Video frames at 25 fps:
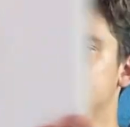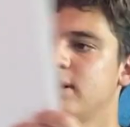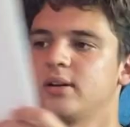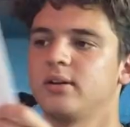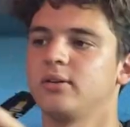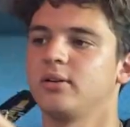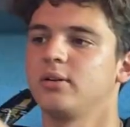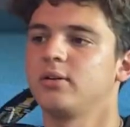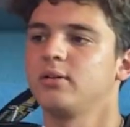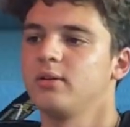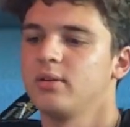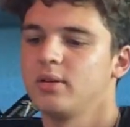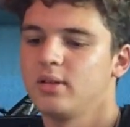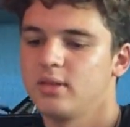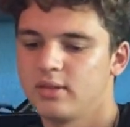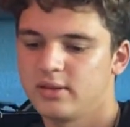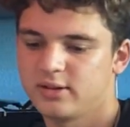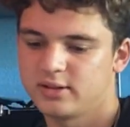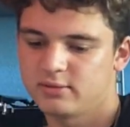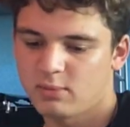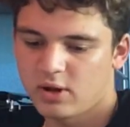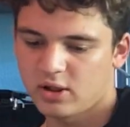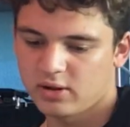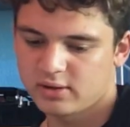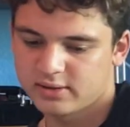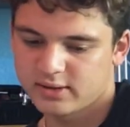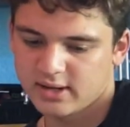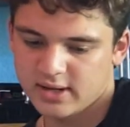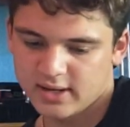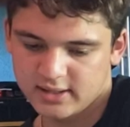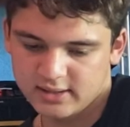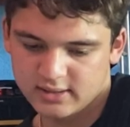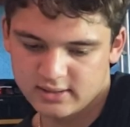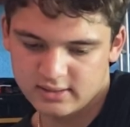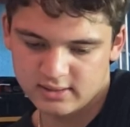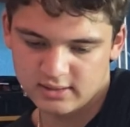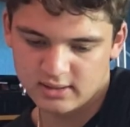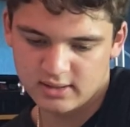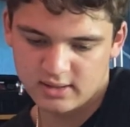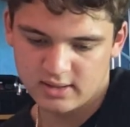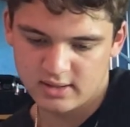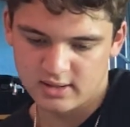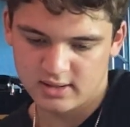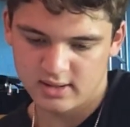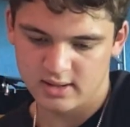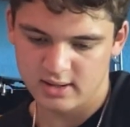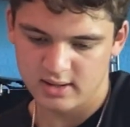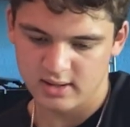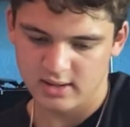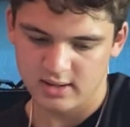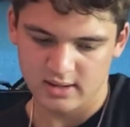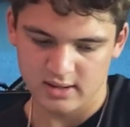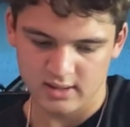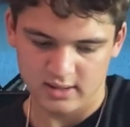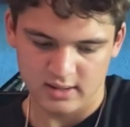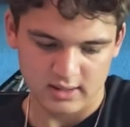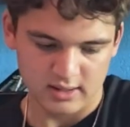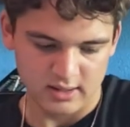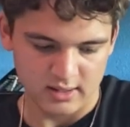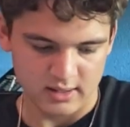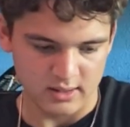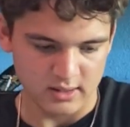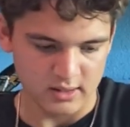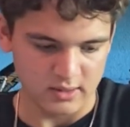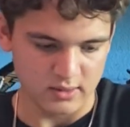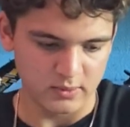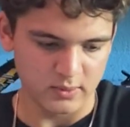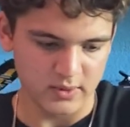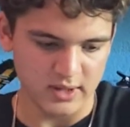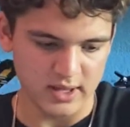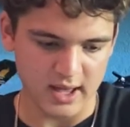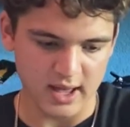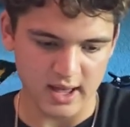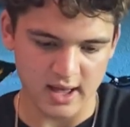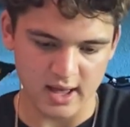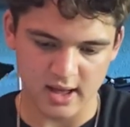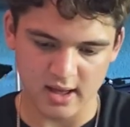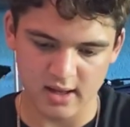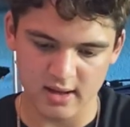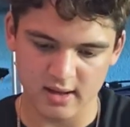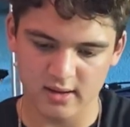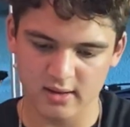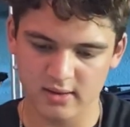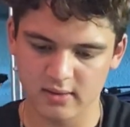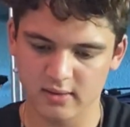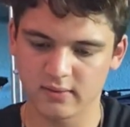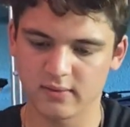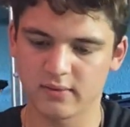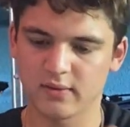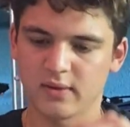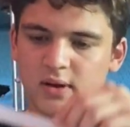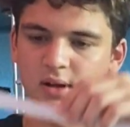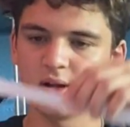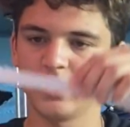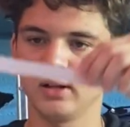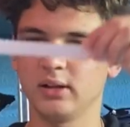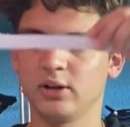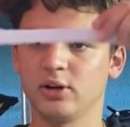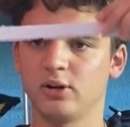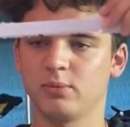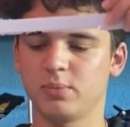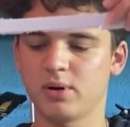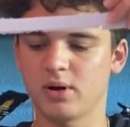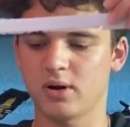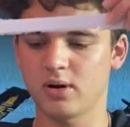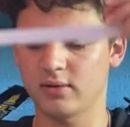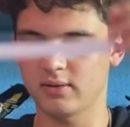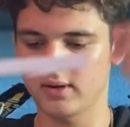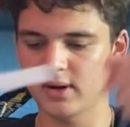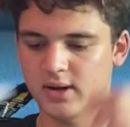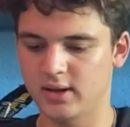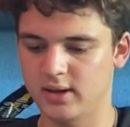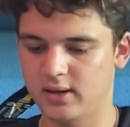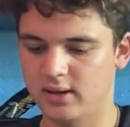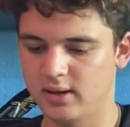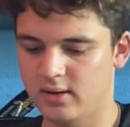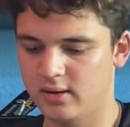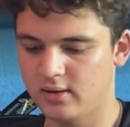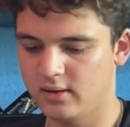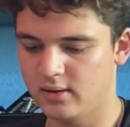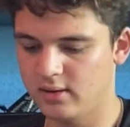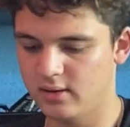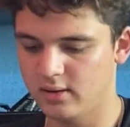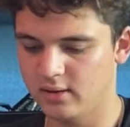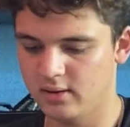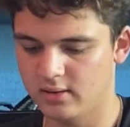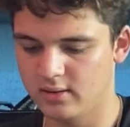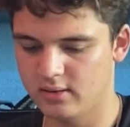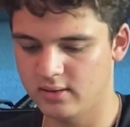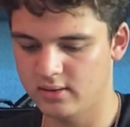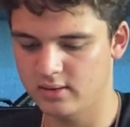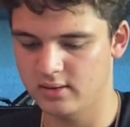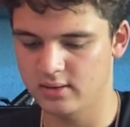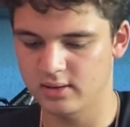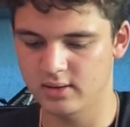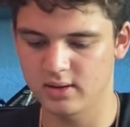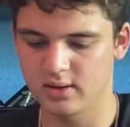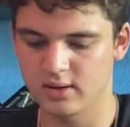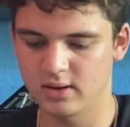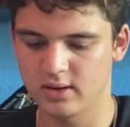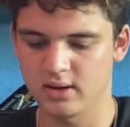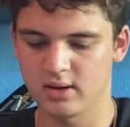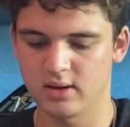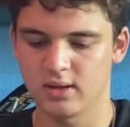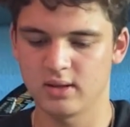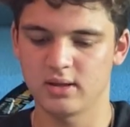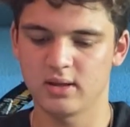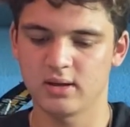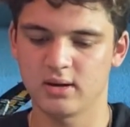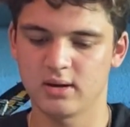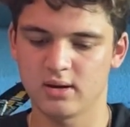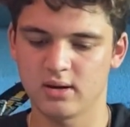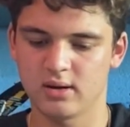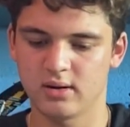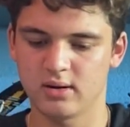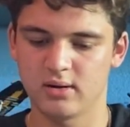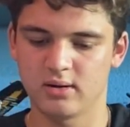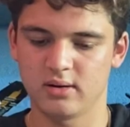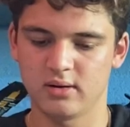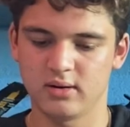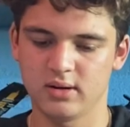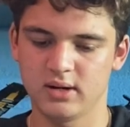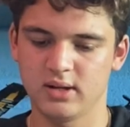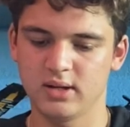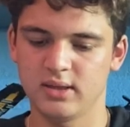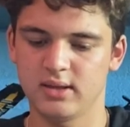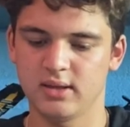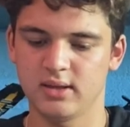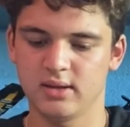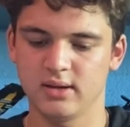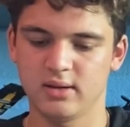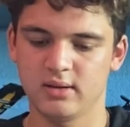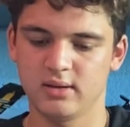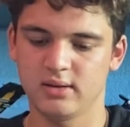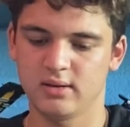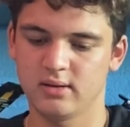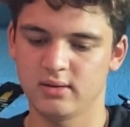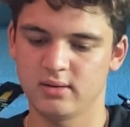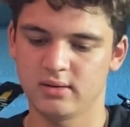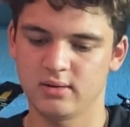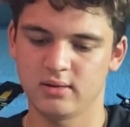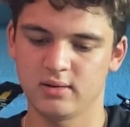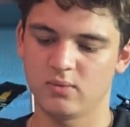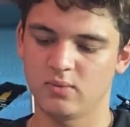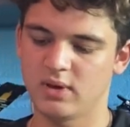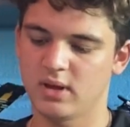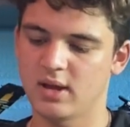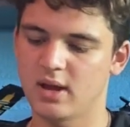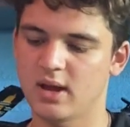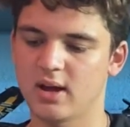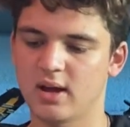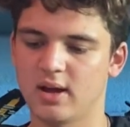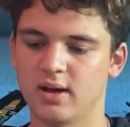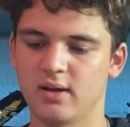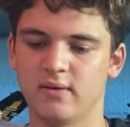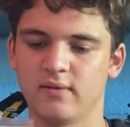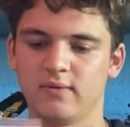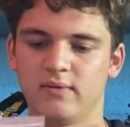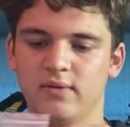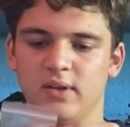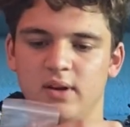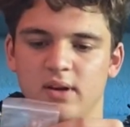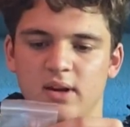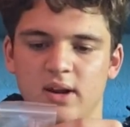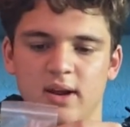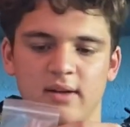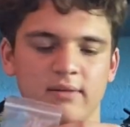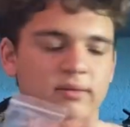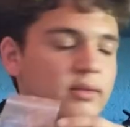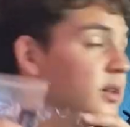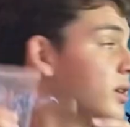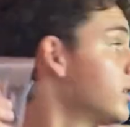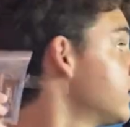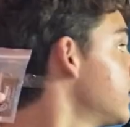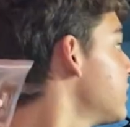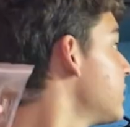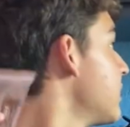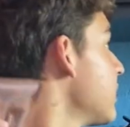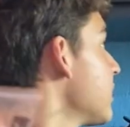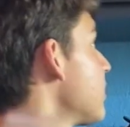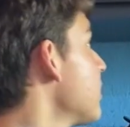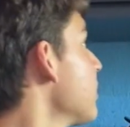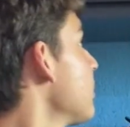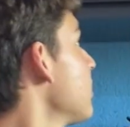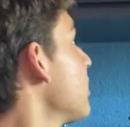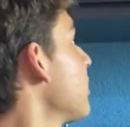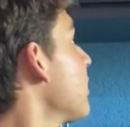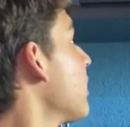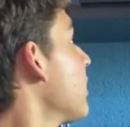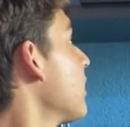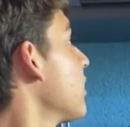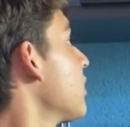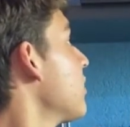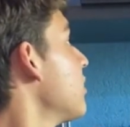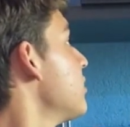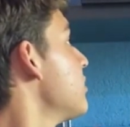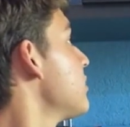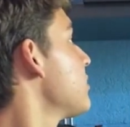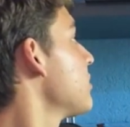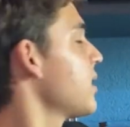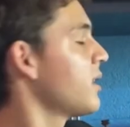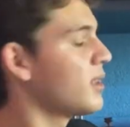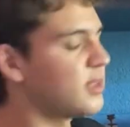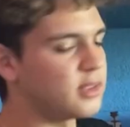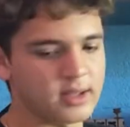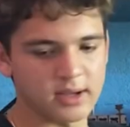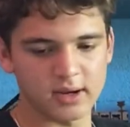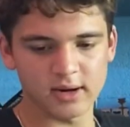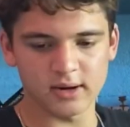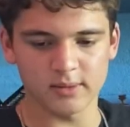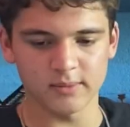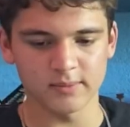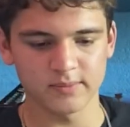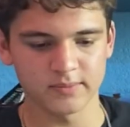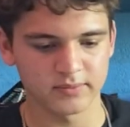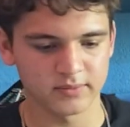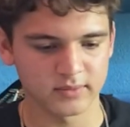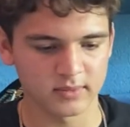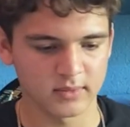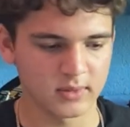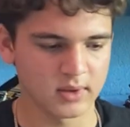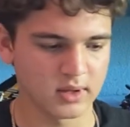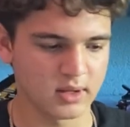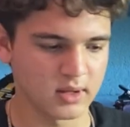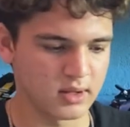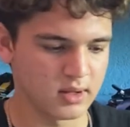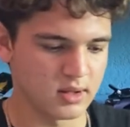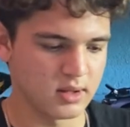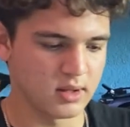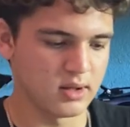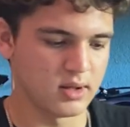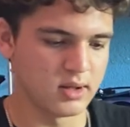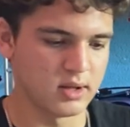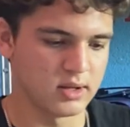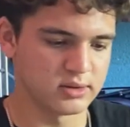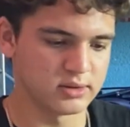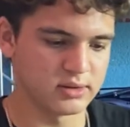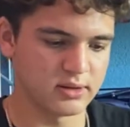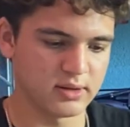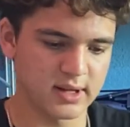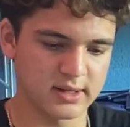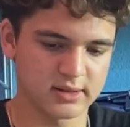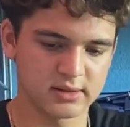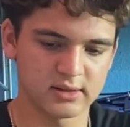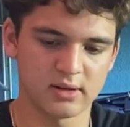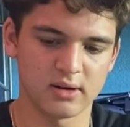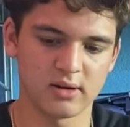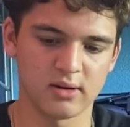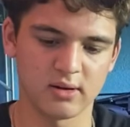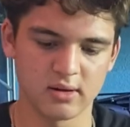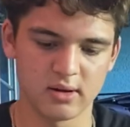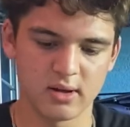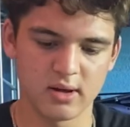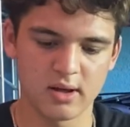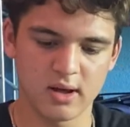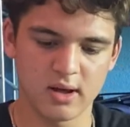I don't know. The smaller sides. We have a little part right here, and underneath it, we have the nifeliz sticker that goes right there. So that's all.